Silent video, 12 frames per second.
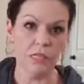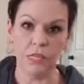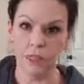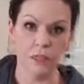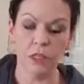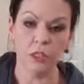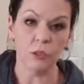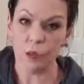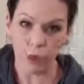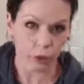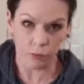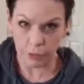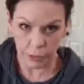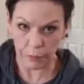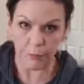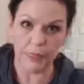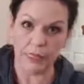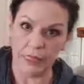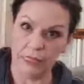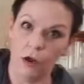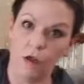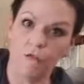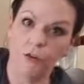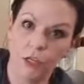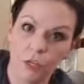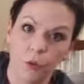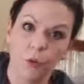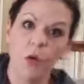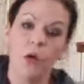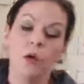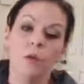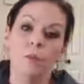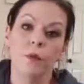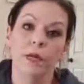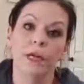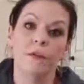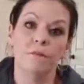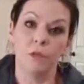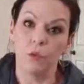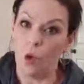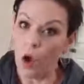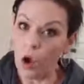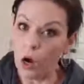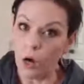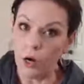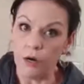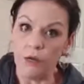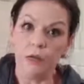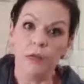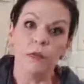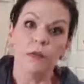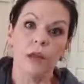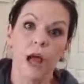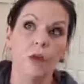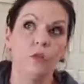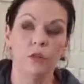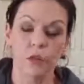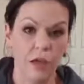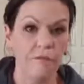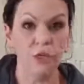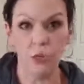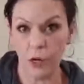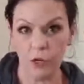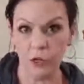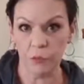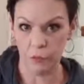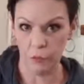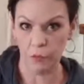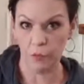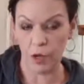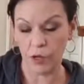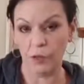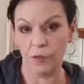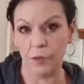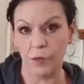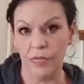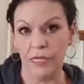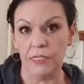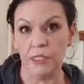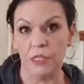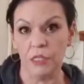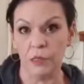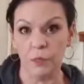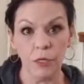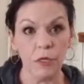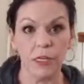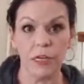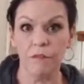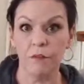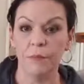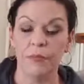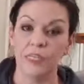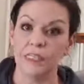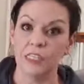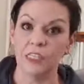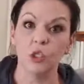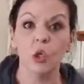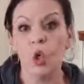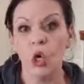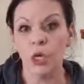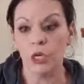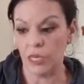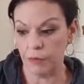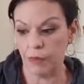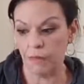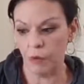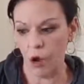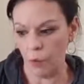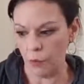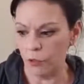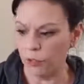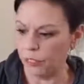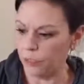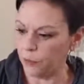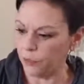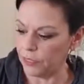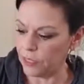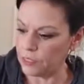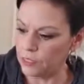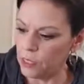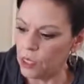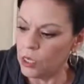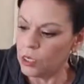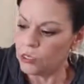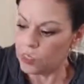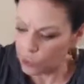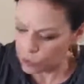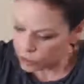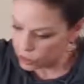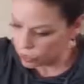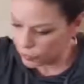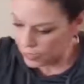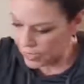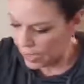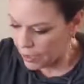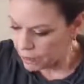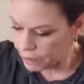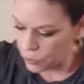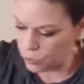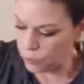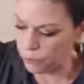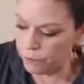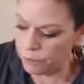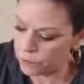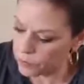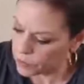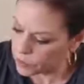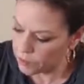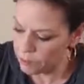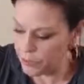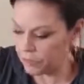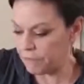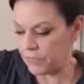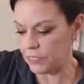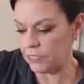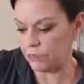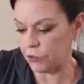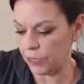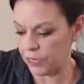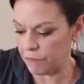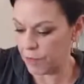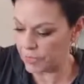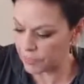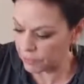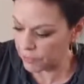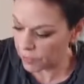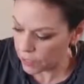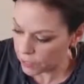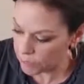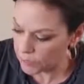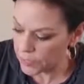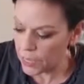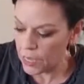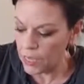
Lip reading: then this program is completely not for you. But if you are, I would love to welcome you into the community of it because it's going to be phenomenal. Like, it really is. So just to recap, you know, the benefits of creative passive income,